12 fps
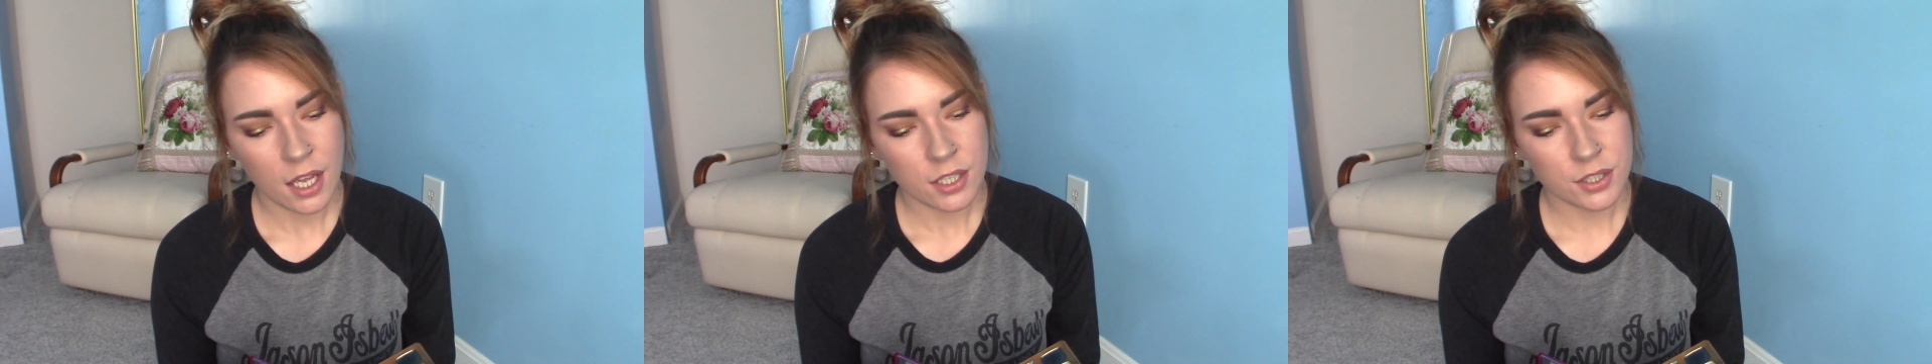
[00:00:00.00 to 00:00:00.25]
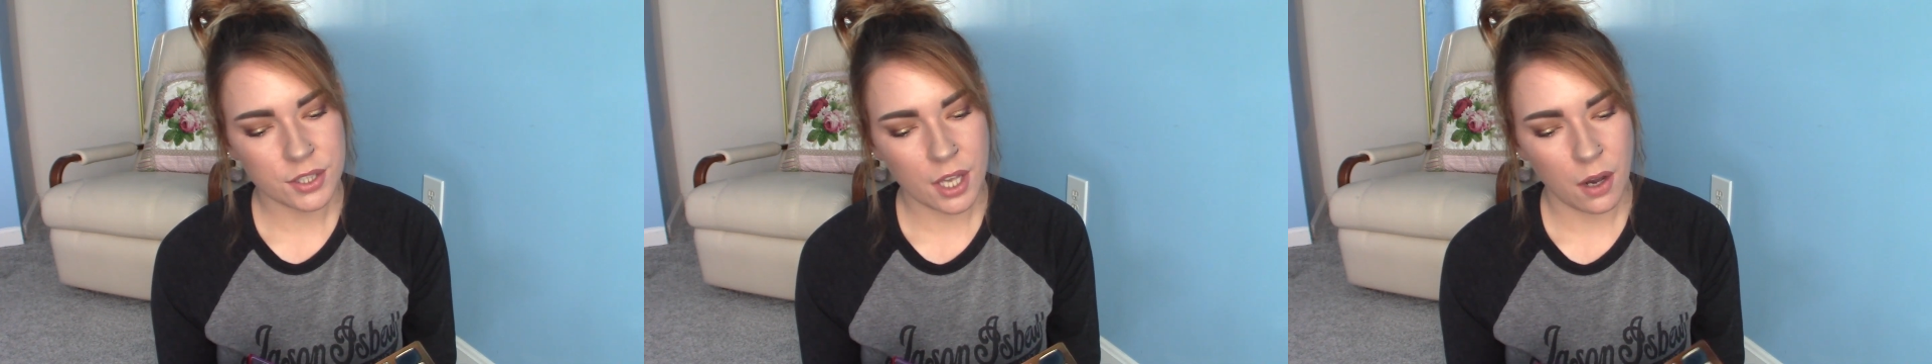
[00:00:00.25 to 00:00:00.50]

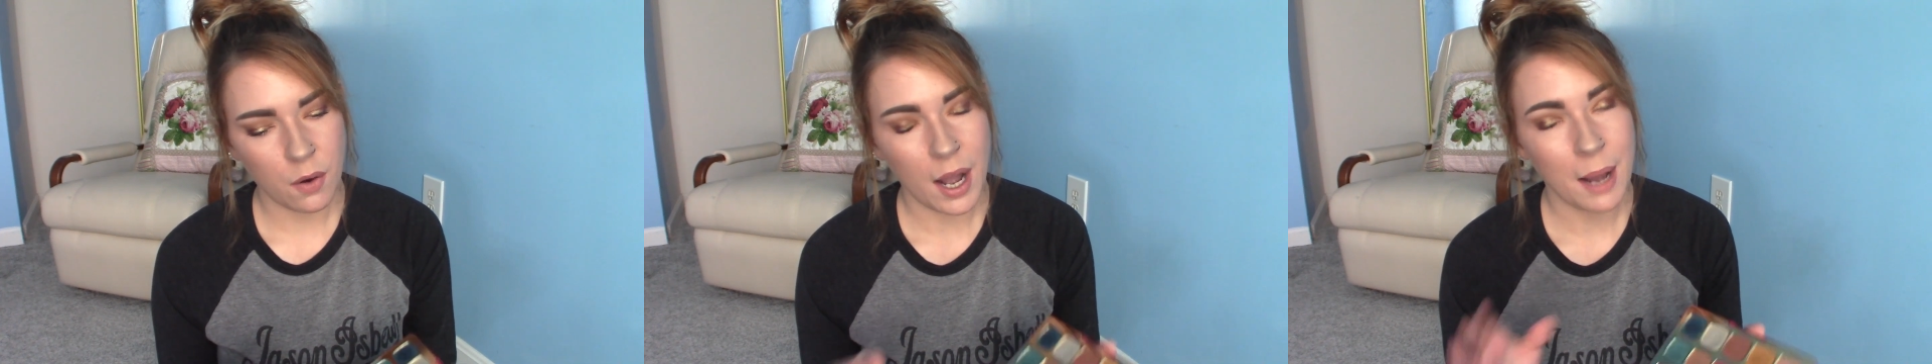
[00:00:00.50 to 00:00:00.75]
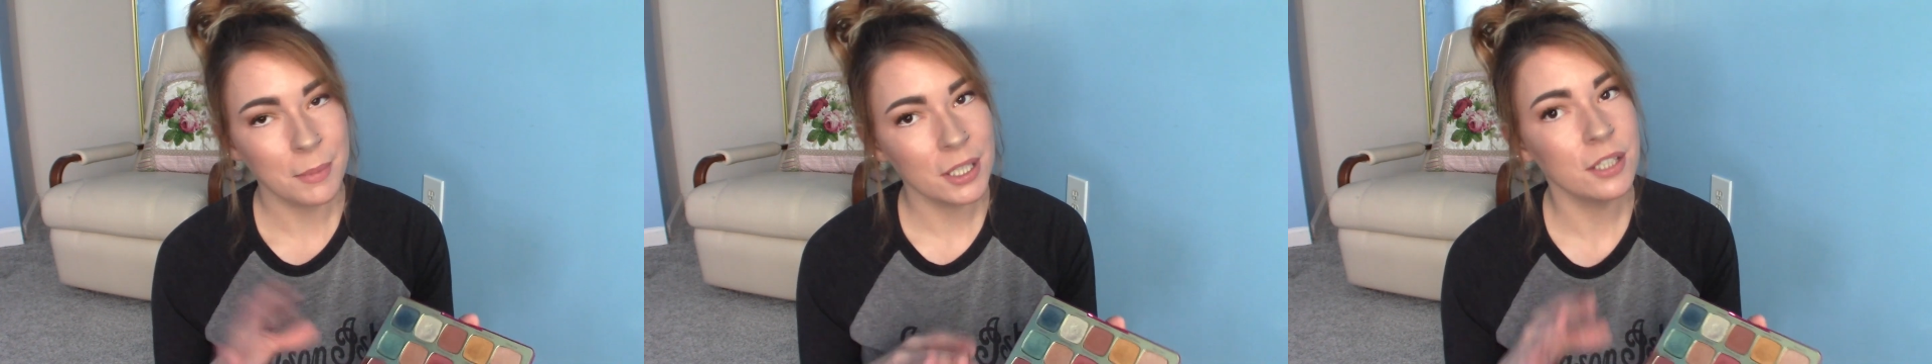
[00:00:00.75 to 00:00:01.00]
So
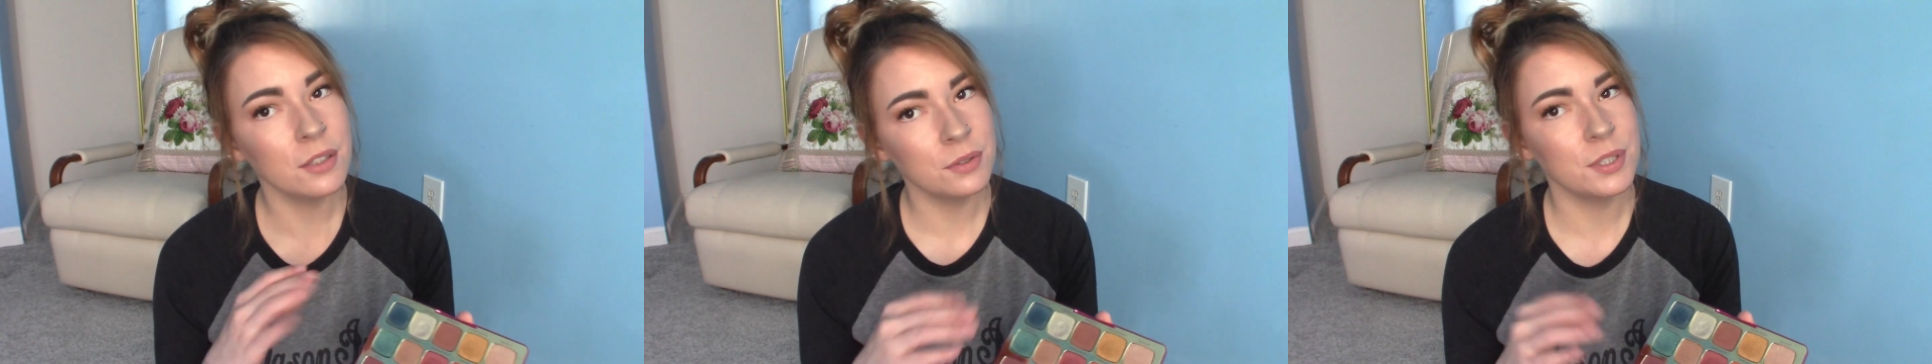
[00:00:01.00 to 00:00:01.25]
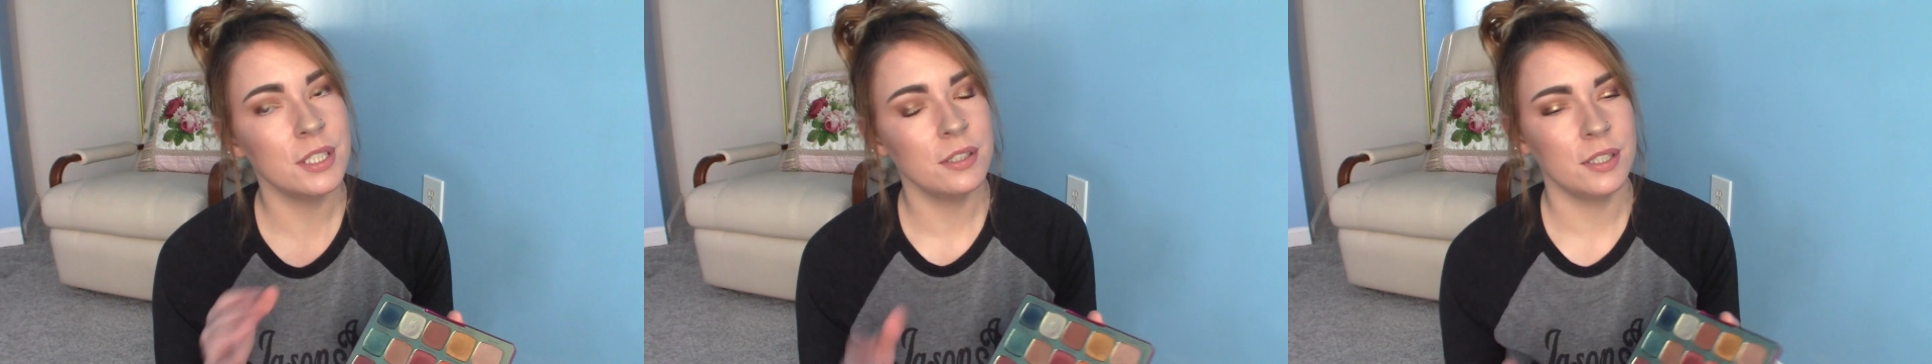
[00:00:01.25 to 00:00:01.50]
I'm gonna
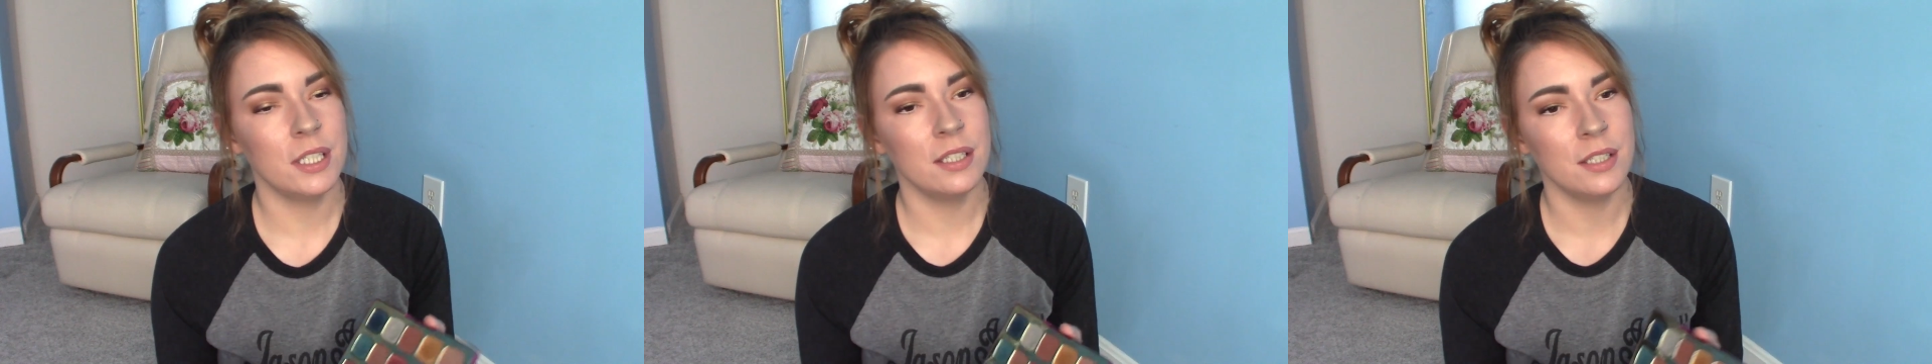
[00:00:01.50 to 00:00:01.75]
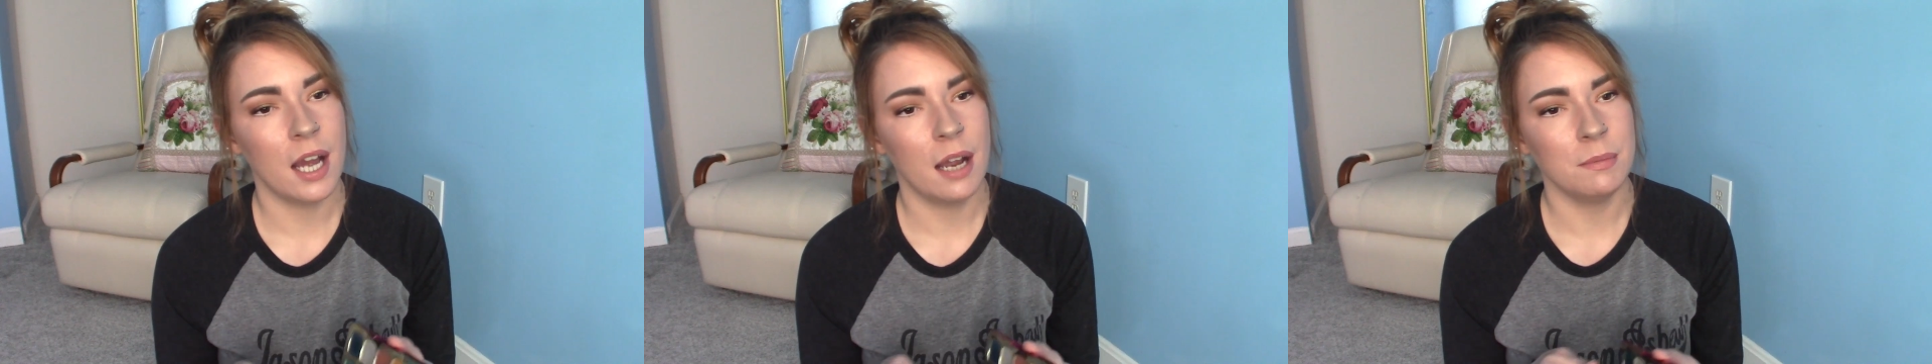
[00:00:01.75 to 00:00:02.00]
use this
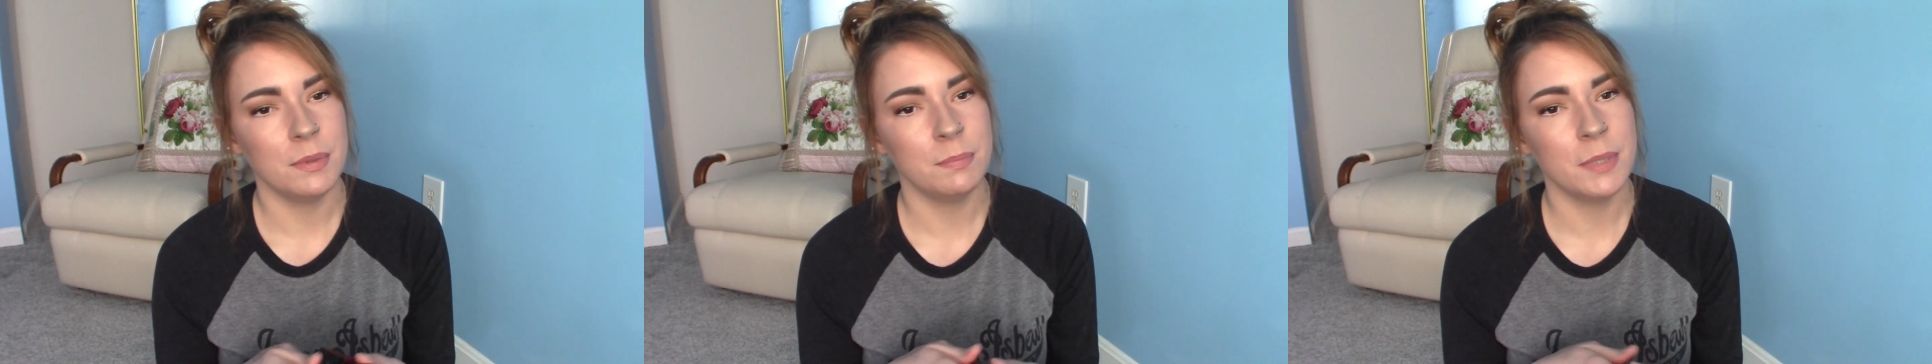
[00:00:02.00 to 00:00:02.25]
10 times